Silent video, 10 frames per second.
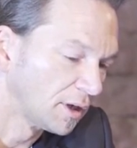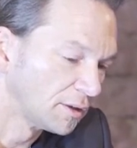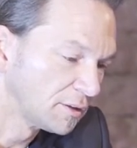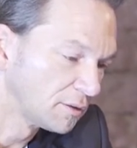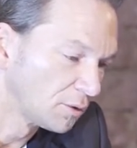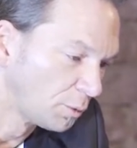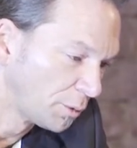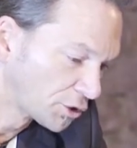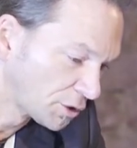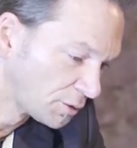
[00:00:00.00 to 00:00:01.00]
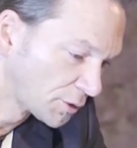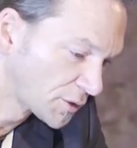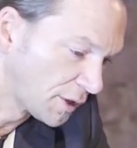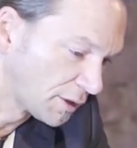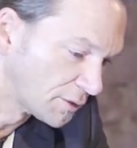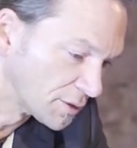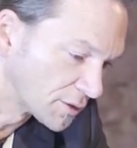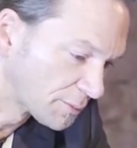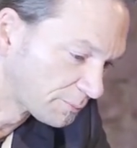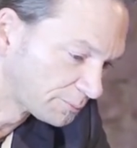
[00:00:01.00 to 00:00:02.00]
And then the whole picture looks like
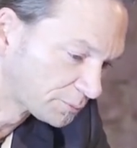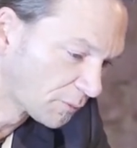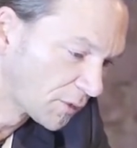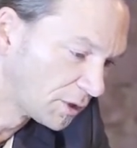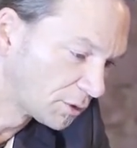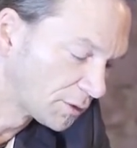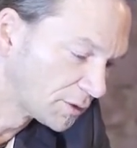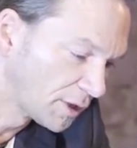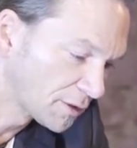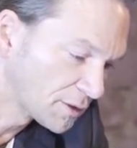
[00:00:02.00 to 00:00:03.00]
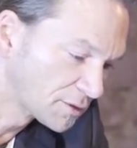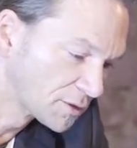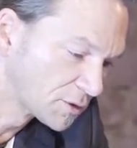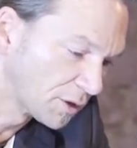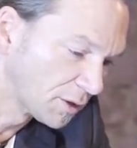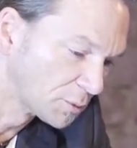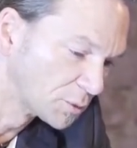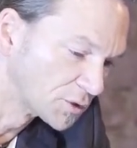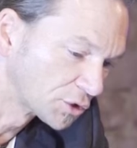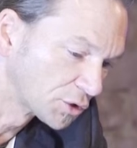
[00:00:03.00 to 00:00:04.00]
this. Here on the x-axis, you have the
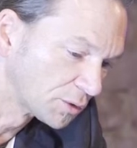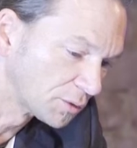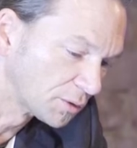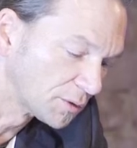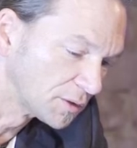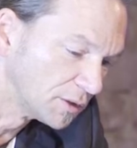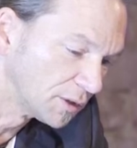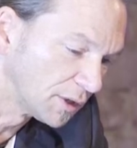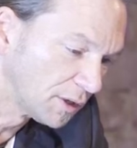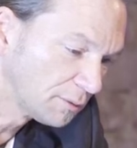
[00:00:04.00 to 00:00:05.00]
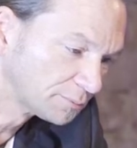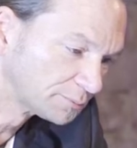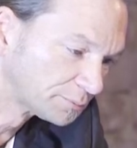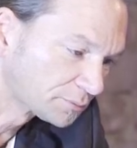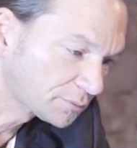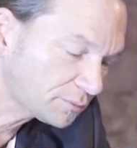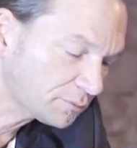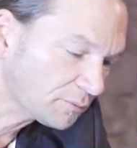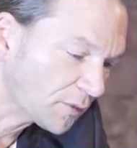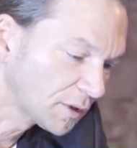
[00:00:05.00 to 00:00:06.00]
position on the DNA.
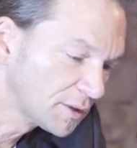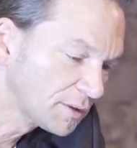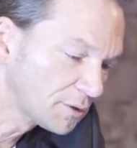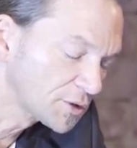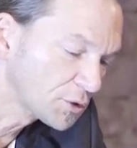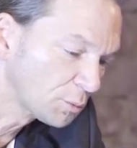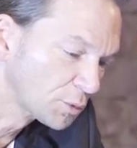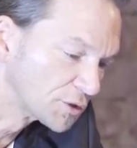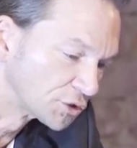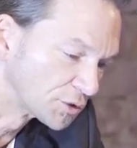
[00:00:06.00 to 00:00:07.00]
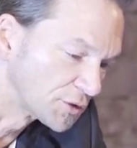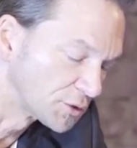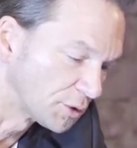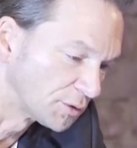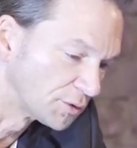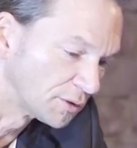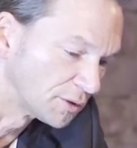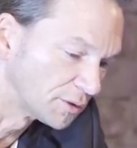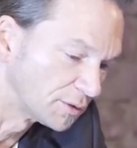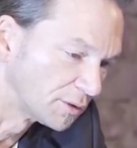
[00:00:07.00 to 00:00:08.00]
And then there are certain positions, certain
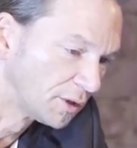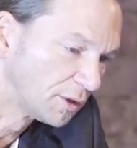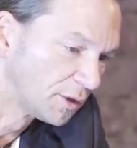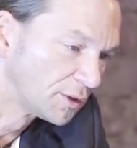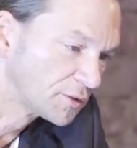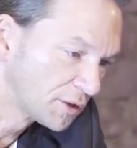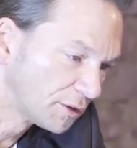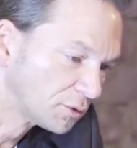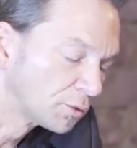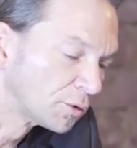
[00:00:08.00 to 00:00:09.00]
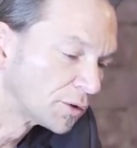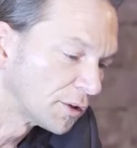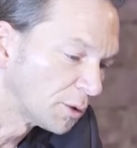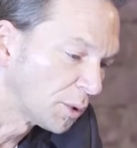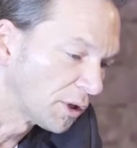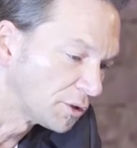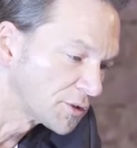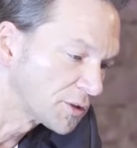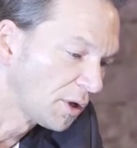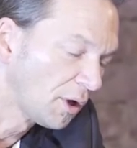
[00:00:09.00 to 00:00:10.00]
single nucleotide
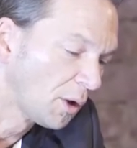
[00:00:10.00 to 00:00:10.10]
pairs,